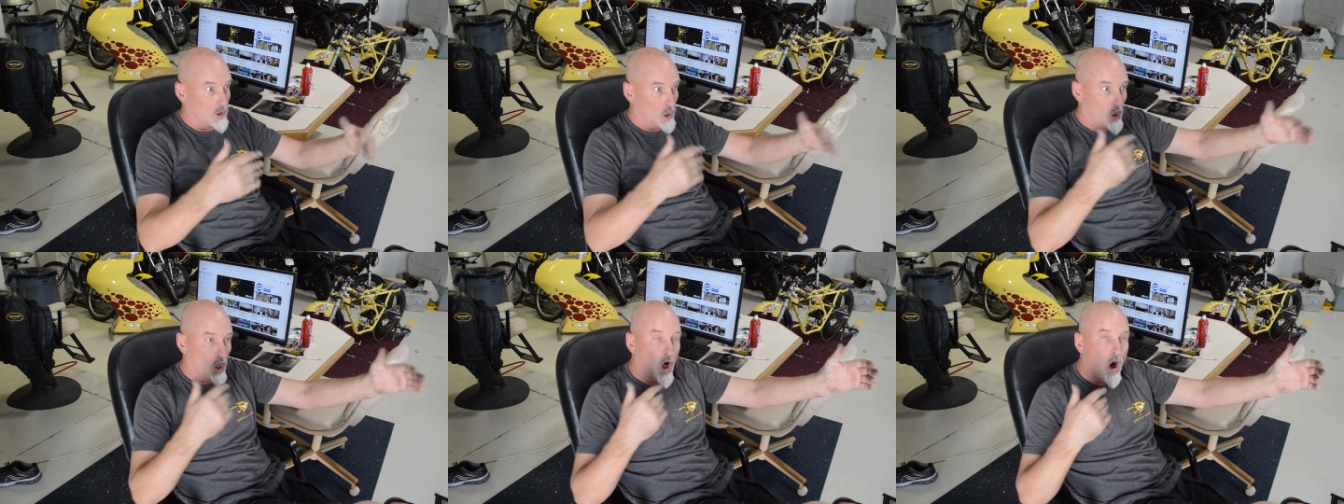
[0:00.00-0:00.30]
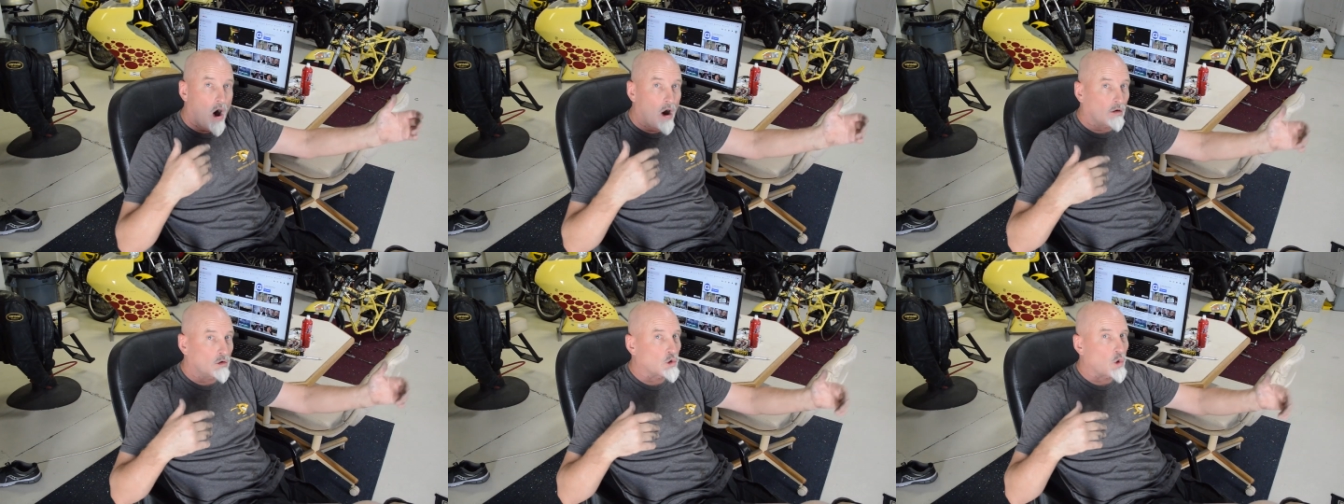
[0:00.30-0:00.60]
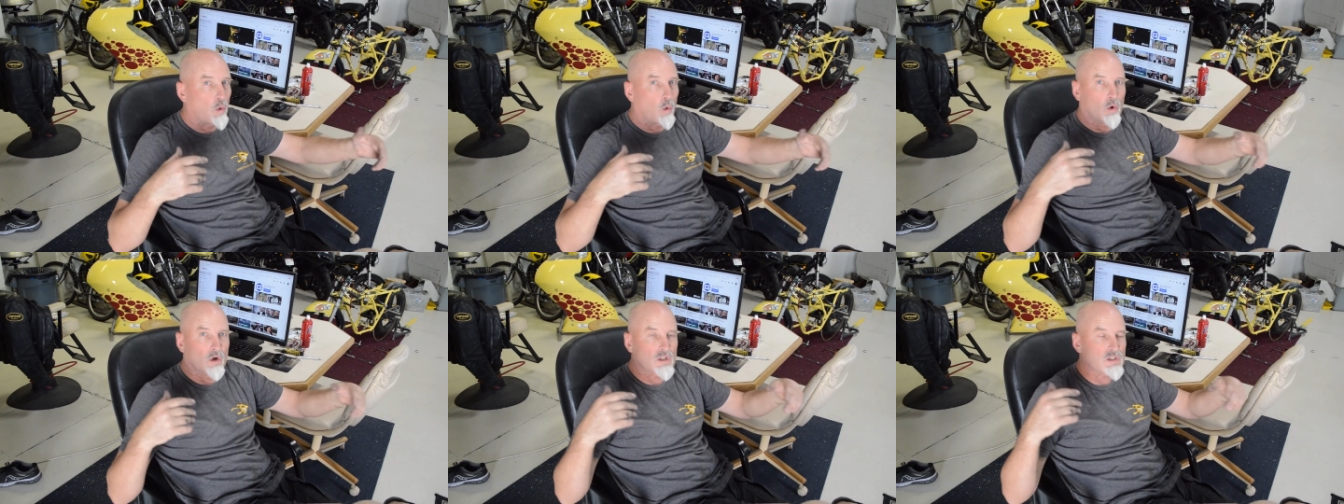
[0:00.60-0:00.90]
long
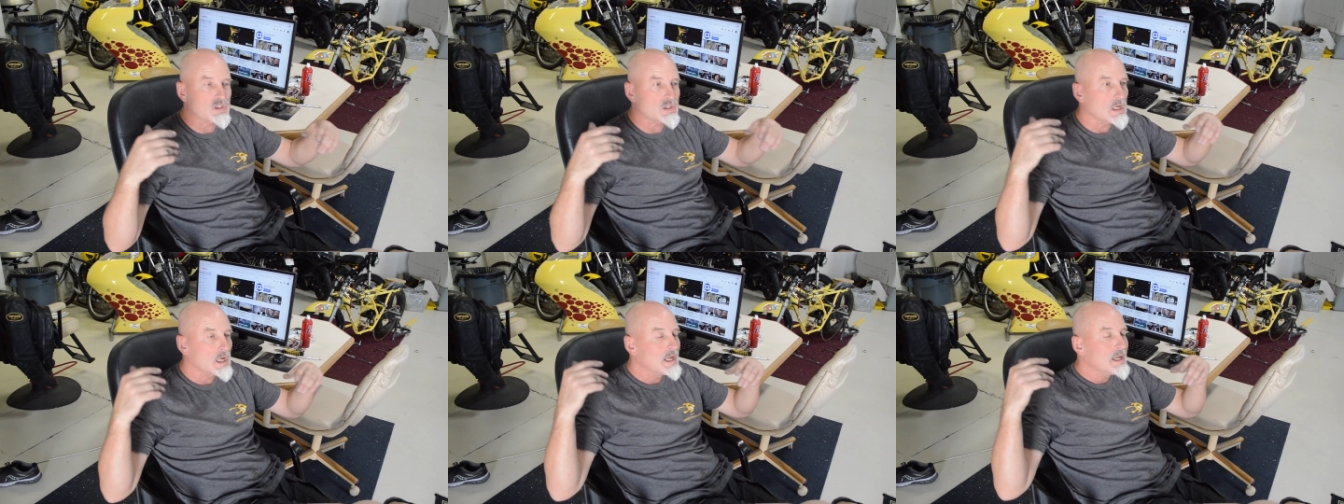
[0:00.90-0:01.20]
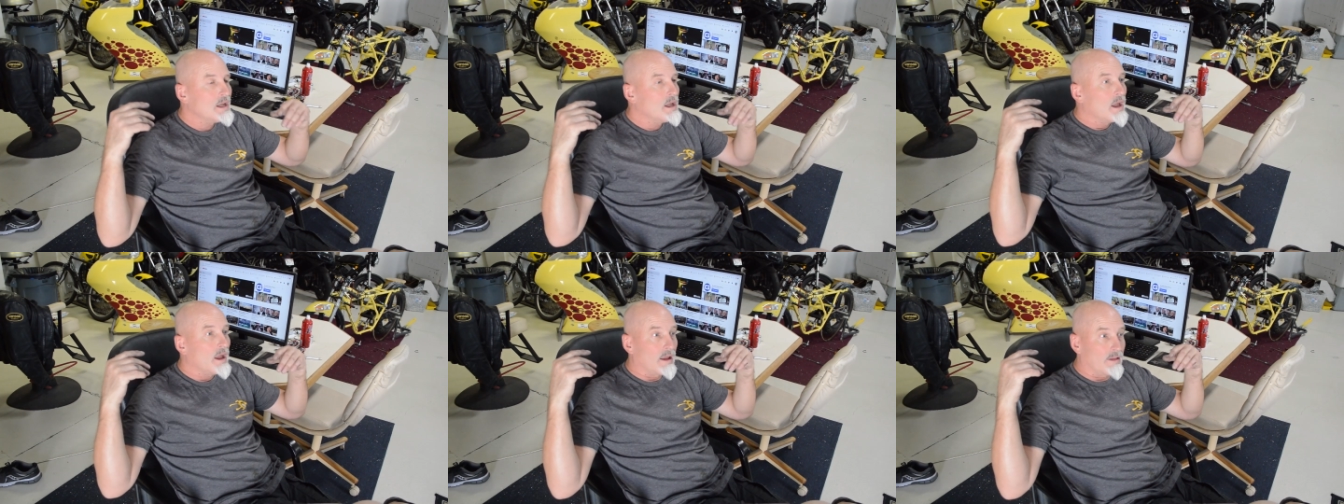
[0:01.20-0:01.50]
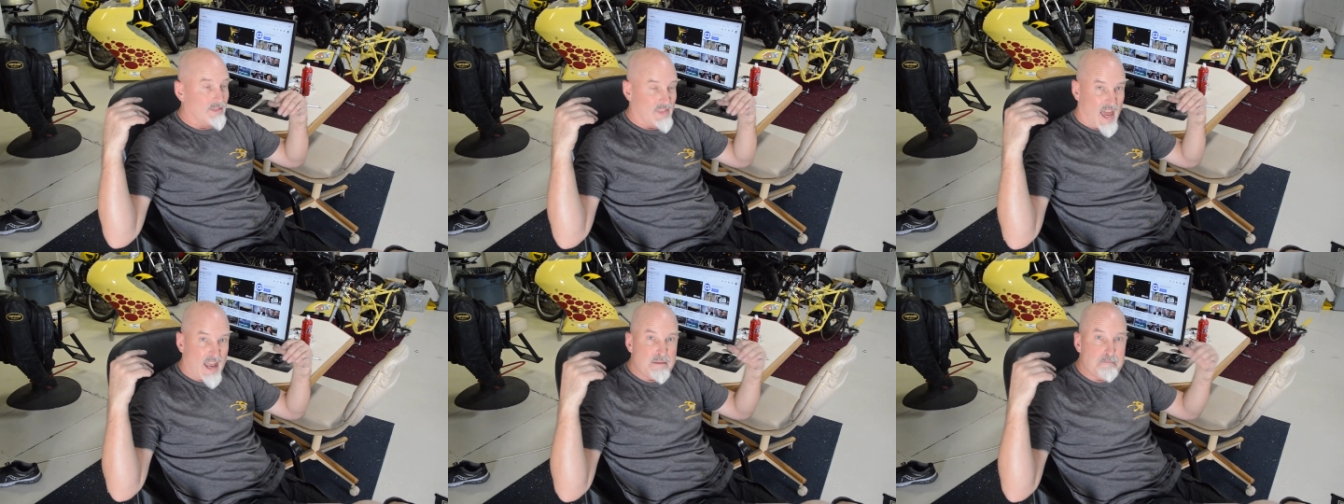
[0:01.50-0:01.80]
course
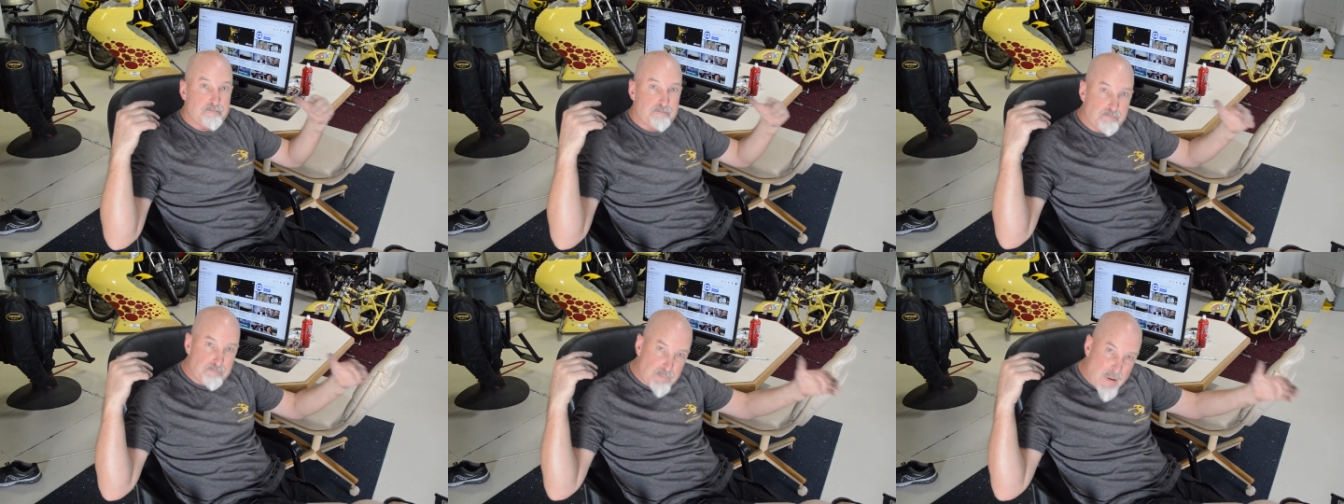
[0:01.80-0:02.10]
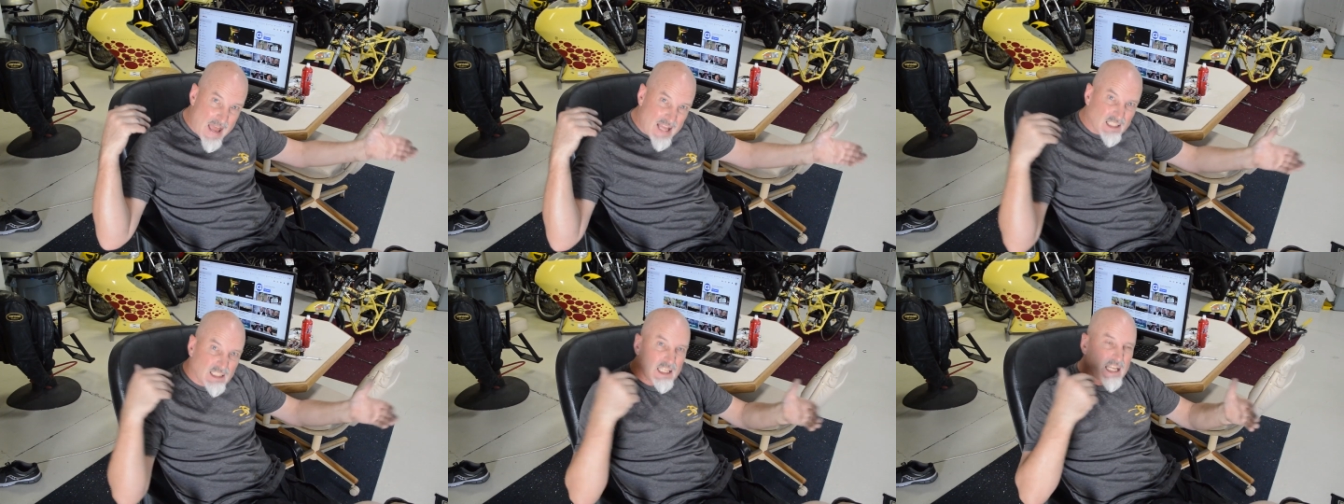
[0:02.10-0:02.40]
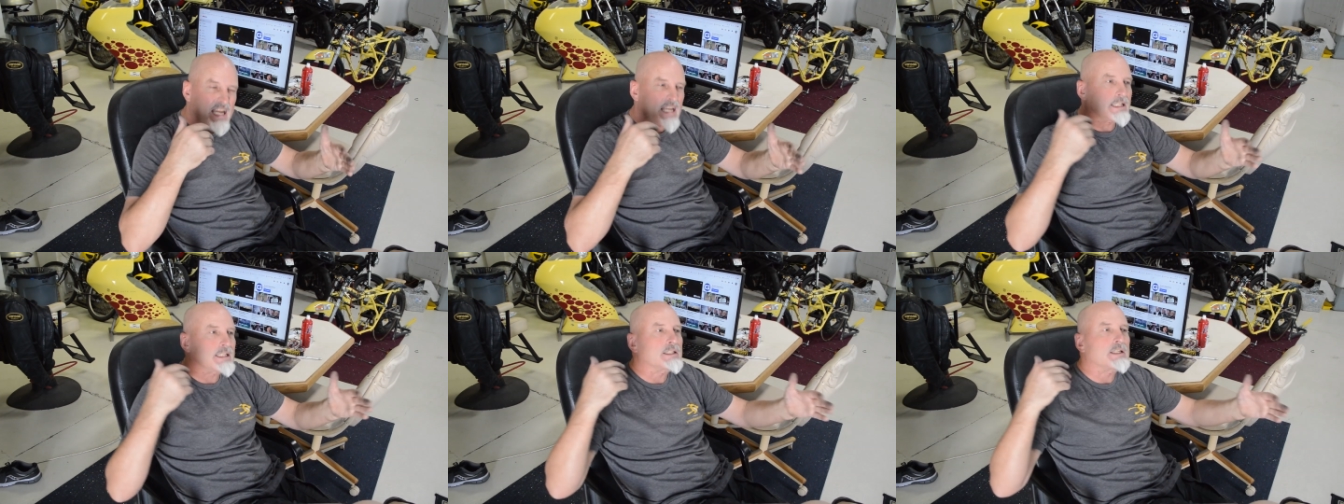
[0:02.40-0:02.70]
that bent
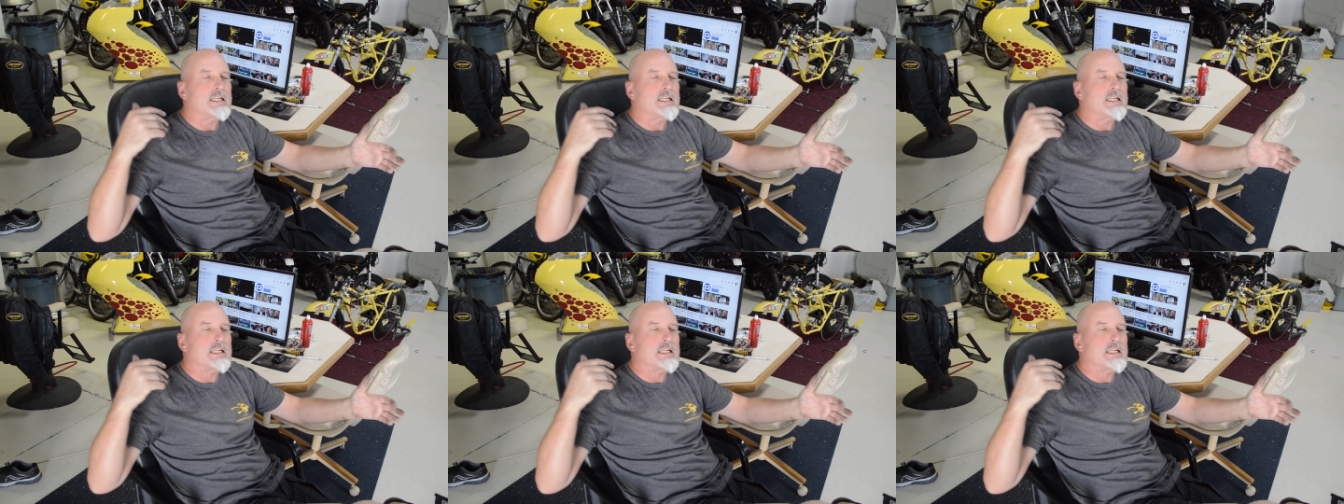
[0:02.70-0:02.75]
it.